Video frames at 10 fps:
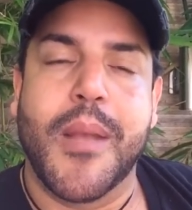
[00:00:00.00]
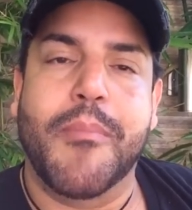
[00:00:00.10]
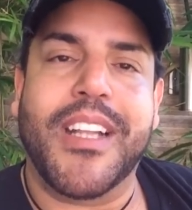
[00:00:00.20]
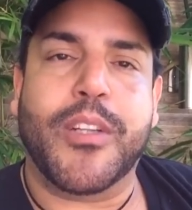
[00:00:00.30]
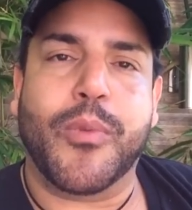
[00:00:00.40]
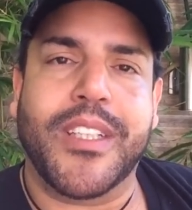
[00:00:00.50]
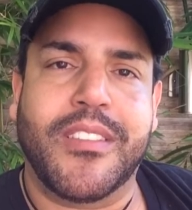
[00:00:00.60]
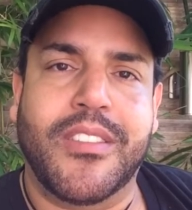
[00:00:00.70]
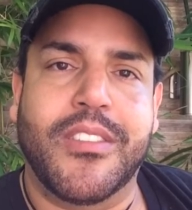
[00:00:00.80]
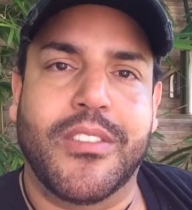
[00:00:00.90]
Make the right
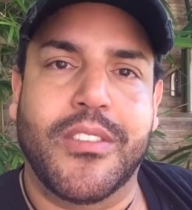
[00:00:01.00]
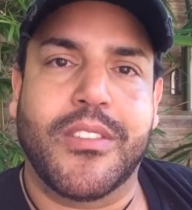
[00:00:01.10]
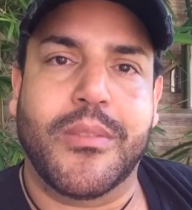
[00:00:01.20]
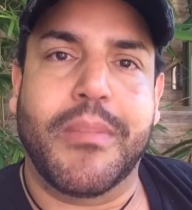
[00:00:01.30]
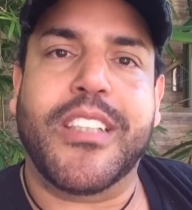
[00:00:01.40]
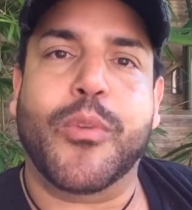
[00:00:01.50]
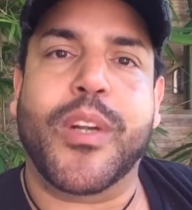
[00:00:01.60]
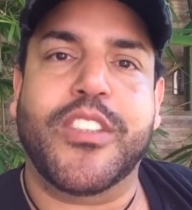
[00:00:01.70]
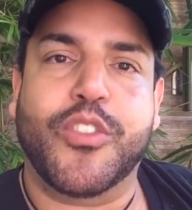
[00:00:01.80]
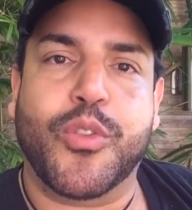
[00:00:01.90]
decisions. Make the
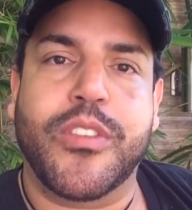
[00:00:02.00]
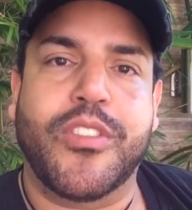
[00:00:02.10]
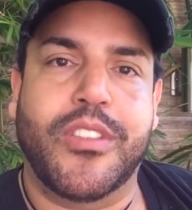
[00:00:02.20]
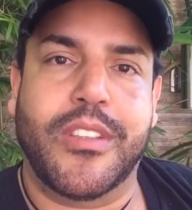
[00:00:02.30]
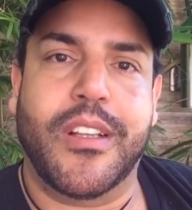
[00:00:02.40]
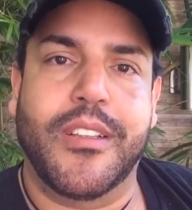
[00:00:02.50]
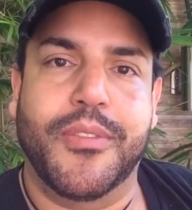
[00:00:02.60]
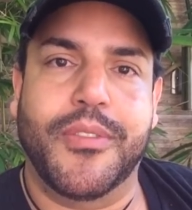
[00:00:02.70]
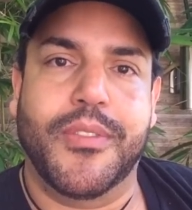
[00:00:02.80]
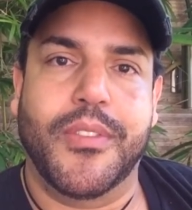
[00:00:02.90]
right choices in
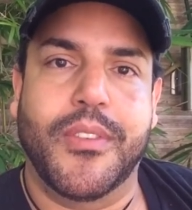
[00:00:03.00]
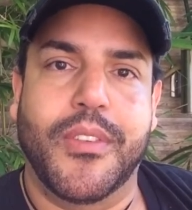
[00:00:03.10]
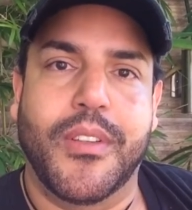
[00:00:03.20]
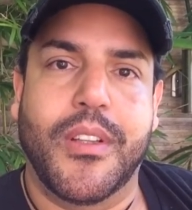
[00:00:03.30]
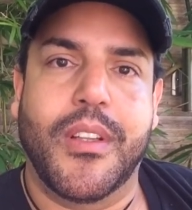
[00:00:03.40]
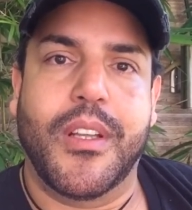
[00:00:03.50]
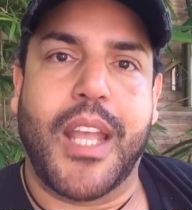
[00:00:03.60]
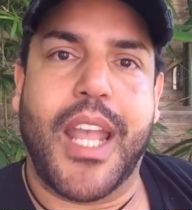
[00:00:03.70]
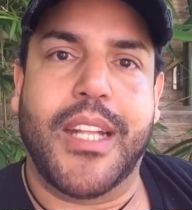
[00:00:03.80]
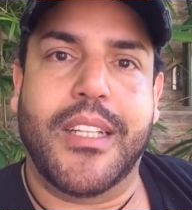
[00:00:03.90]
life.
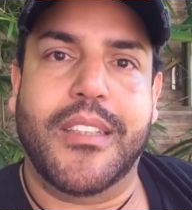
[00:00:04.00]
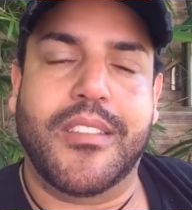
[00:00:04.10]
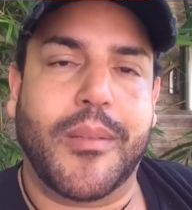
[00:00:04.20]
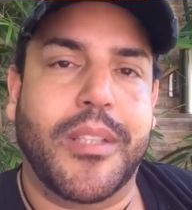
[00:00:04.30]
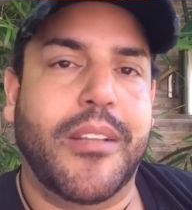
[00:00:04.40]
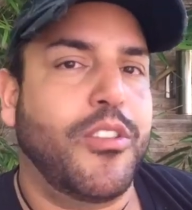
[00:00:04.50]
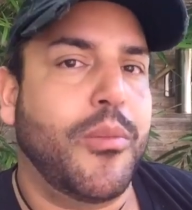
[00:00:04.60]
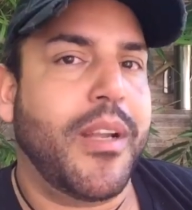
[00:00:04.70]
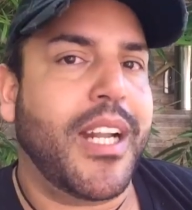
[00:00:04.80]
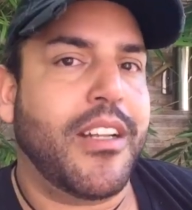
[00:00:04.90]
And sometimes
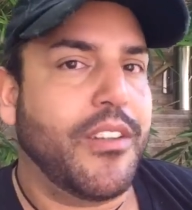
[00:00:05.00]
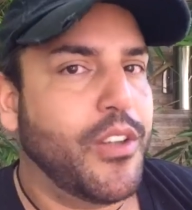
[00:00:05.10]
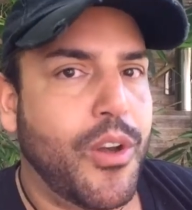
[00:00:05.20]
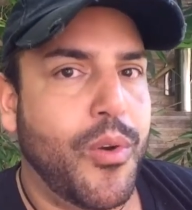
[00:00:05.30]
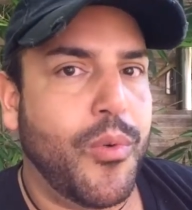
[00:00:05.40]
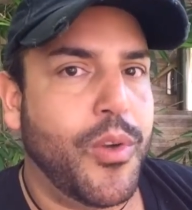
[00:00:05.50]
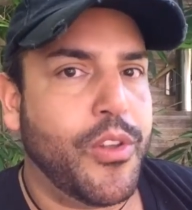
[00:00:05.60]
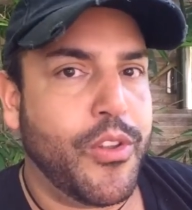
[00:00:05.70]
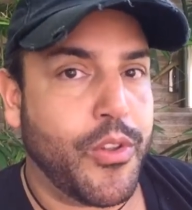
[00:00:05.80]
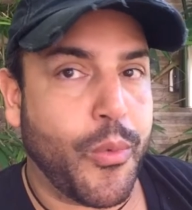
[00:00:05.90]
you may not know
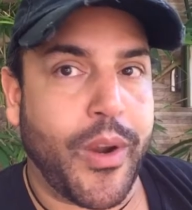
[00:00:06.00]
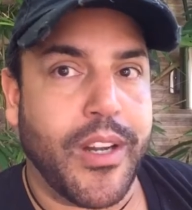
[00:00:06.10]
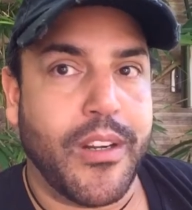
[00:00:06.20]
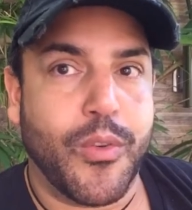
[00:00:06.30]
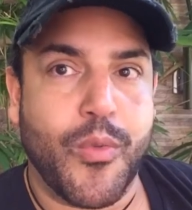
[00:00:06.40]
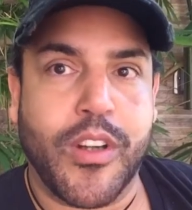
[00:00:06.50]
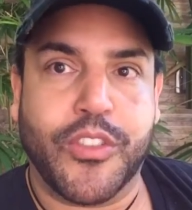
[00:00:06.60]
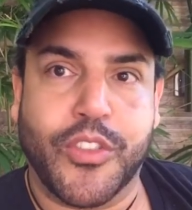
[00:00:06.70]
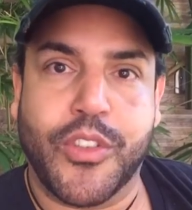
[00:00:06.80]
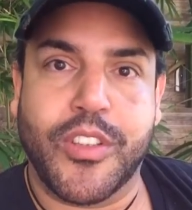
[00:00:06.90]
whether they're the right or wrong
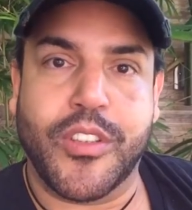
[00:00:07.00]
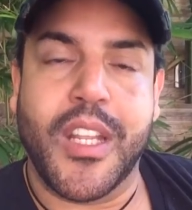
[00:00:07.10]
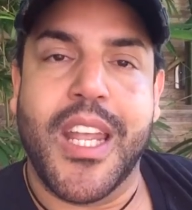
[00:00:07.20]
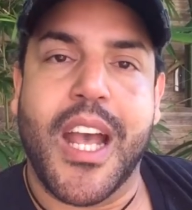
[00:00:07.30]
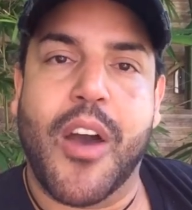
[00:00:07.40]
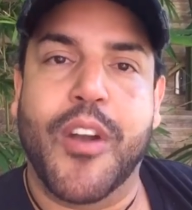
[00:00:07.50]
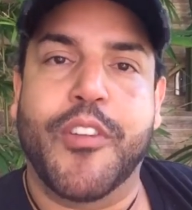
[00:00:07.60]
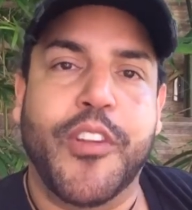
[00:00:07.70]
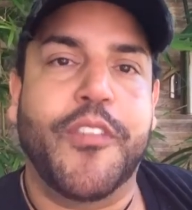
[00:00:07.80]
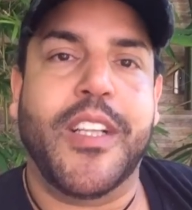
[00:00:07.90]
choices. However,
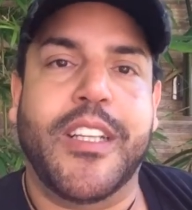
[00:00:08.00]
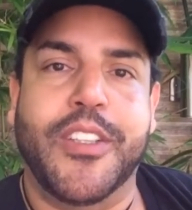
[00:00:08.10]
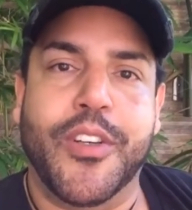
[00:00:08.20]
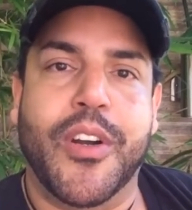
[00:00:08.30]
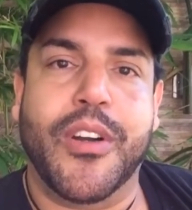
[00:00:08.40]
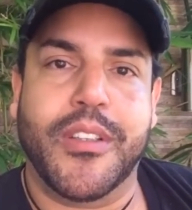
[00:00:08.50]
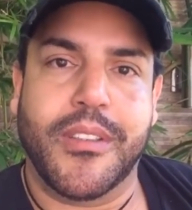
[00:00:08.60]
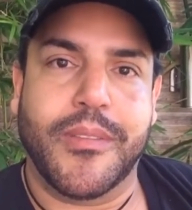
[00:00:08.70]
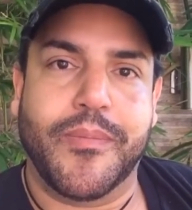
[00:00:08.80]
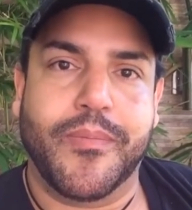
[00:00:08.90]
you feel it in your heart.
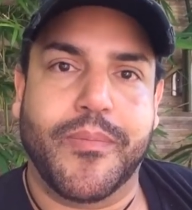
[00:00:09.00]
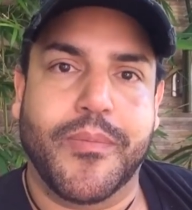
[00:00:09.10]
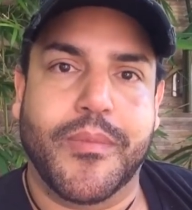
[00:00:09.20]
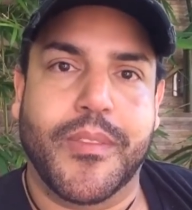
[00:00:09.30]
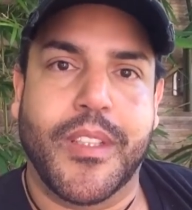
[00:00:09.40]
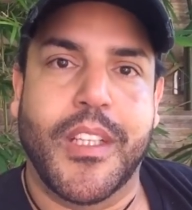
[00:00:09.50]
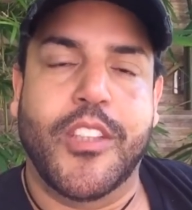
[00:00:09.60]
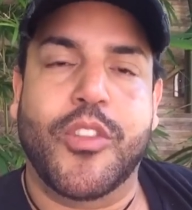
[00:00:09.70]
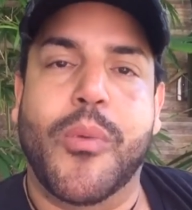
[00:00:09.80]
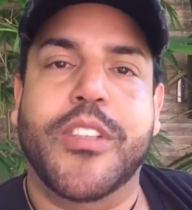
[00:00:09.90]

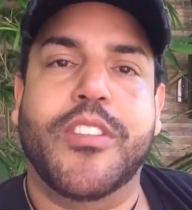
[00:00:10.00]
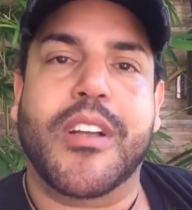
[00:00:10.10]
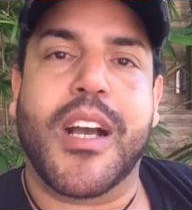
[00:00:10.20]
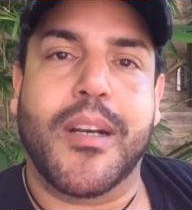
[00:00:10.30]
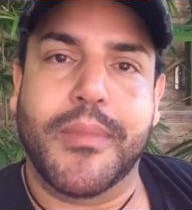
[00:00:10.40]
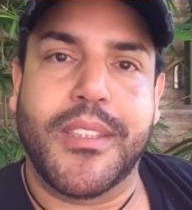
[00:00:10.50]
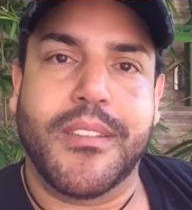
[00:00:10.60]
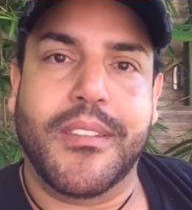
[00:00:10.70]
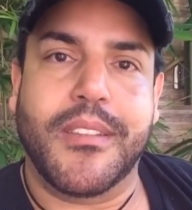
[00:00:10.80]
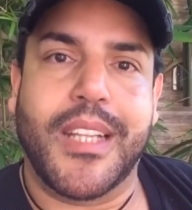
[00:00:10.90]
So I want you to comment
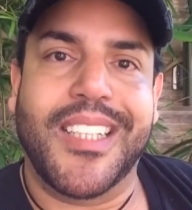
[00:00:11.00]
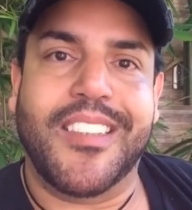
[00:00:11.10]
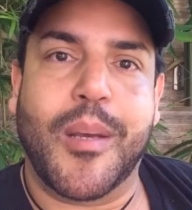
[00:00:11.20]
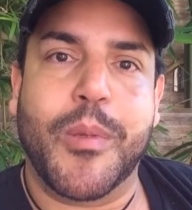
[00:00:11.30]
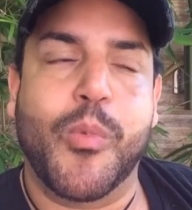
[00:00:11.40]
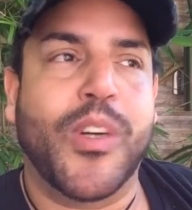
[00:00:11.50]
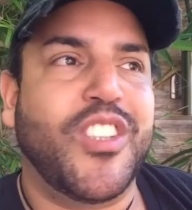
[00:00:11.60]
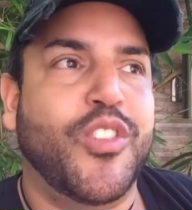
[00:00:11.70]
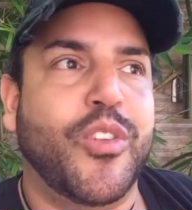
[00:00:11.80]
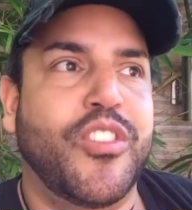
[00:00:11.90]
and tell me what
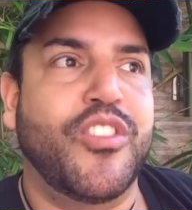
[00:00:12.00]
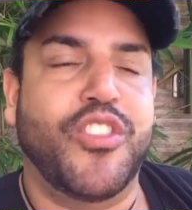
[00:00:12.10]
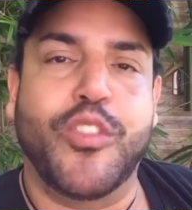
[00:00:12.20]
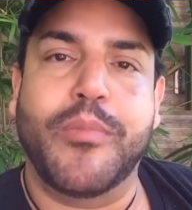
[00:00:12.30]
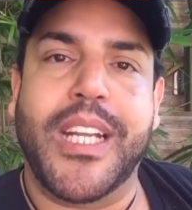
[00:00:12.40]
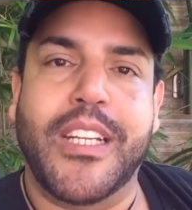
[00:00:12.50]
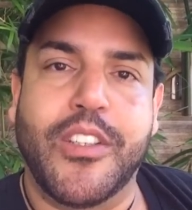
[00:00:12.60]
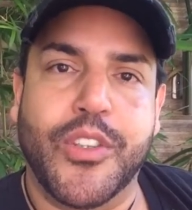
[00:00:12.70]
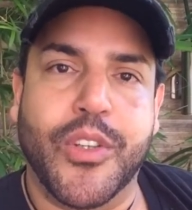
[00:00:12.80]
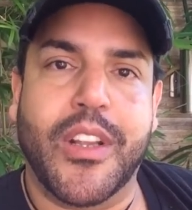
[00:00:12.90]
choices you made
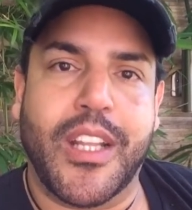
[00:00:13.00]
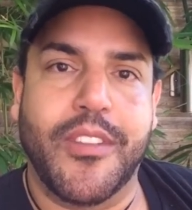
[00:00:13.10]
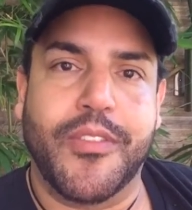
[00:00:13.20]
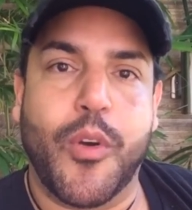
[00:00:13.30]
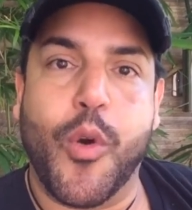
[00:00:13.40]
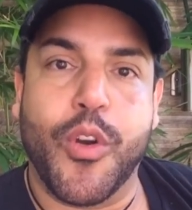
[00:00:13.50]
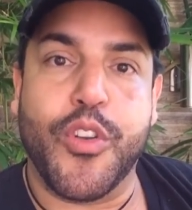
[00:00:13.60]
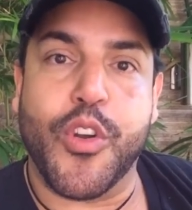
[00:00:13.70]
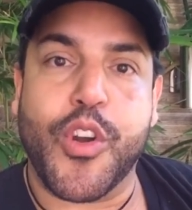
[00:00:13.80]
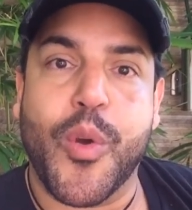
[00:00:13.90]
in your life or
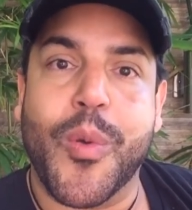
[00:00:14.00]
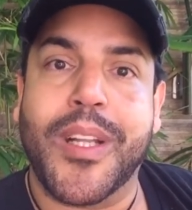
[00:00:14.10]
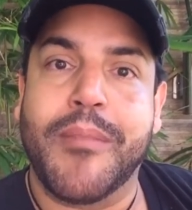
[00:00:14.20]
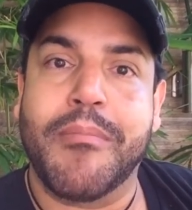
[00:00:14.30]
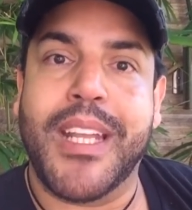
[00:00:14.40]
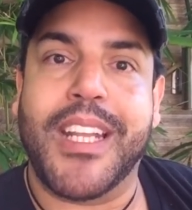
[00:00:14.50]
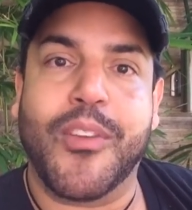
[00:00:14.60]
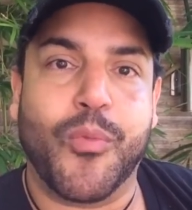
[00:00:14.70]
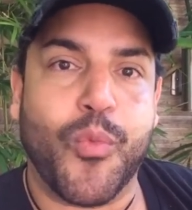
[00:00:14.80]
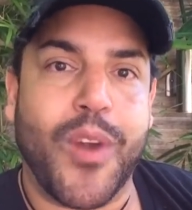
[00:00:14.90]
you're currently
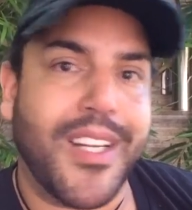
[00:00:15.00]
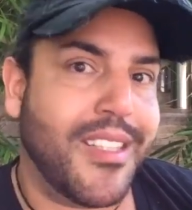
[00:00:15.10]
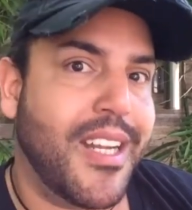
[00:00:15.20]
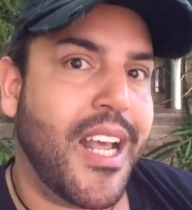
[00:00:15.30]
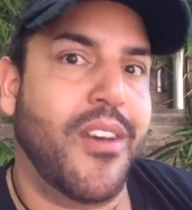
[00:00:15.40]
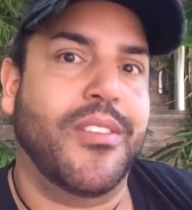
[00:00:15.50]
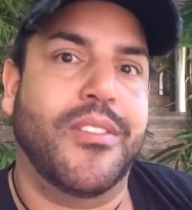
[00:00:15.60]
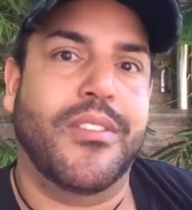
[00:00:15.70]
making right now